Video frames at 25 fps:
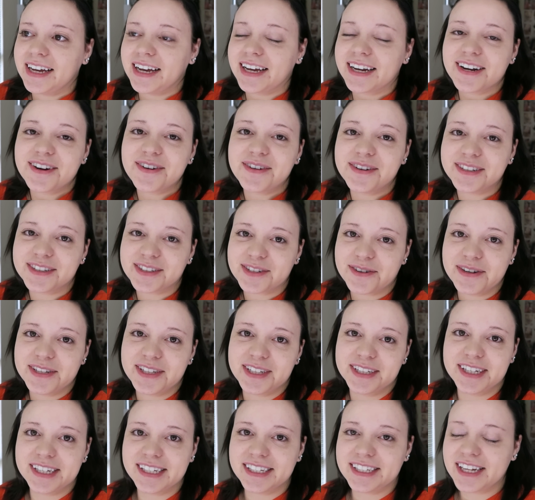I don't know, it's
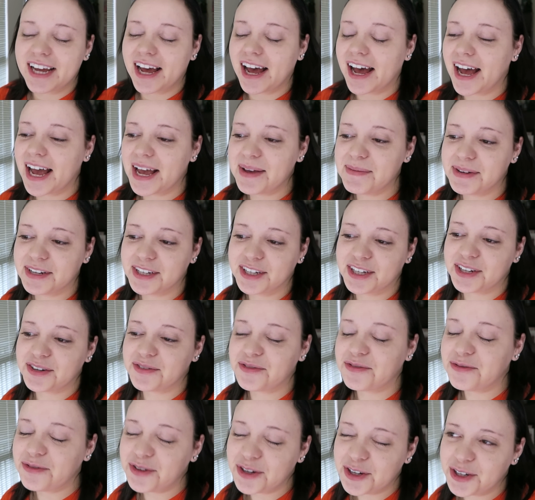always a good time and
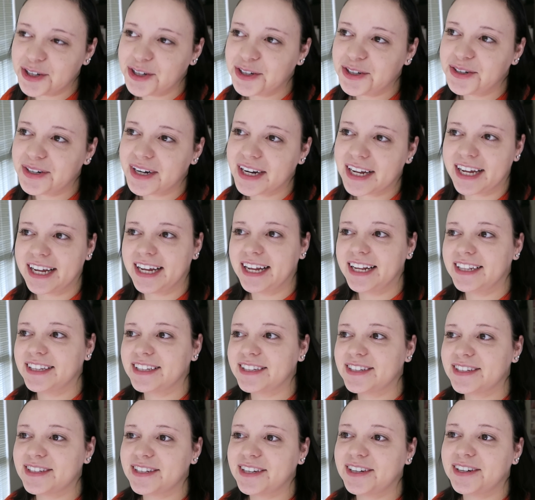good food,
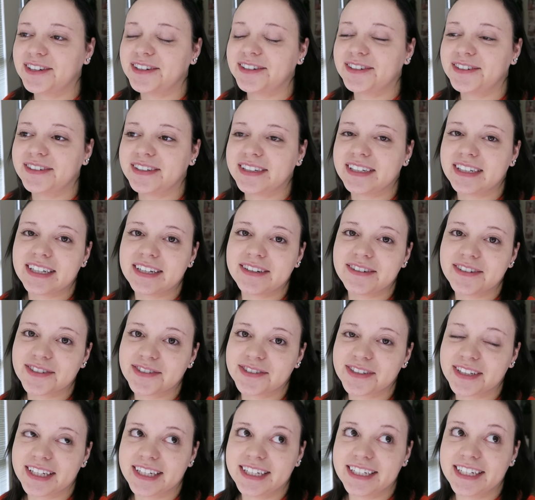and so it was
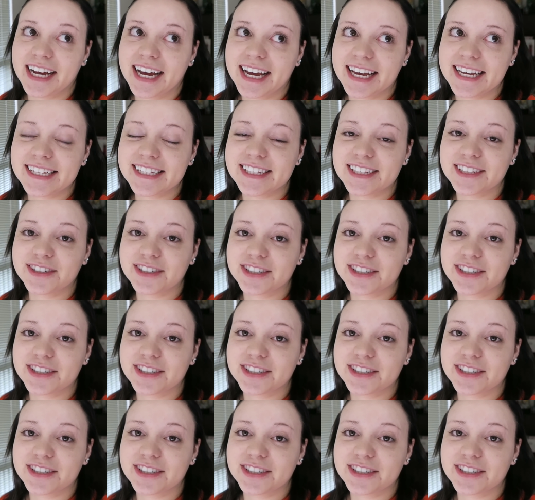really nice.